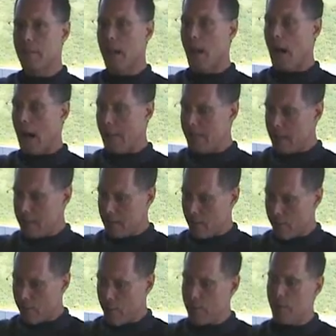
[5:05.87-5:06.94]
I think the
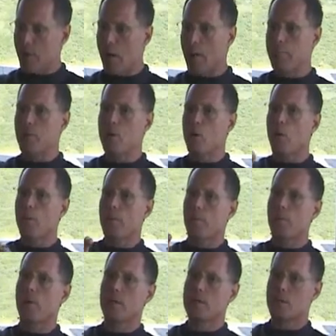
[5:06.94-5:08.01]
further up you go up the
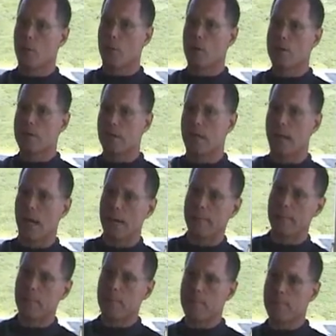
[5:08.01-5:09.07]
bridge, the worse you get.
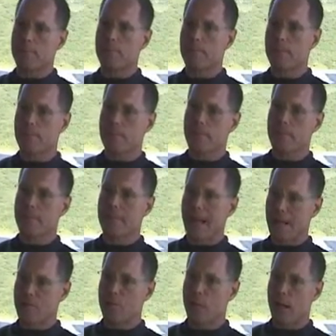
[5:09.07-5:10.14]

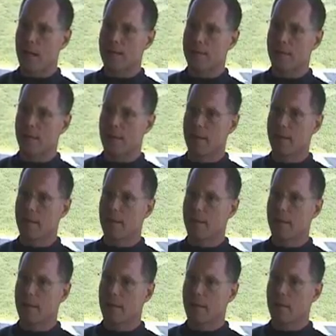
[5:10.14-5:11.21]
That's what I see.
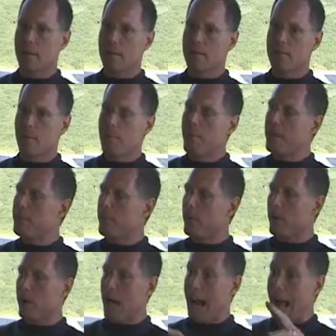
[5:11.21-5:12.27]
Some
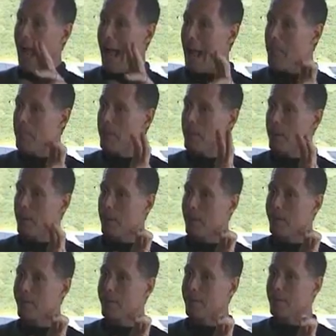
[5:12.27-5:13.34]
people are happier,
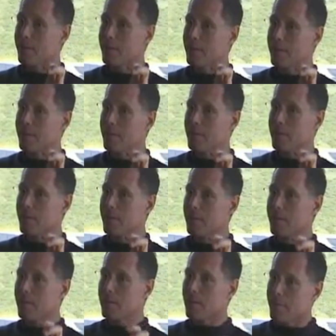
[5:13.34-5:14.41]

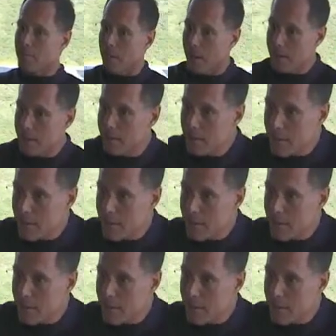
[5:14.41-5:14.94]
but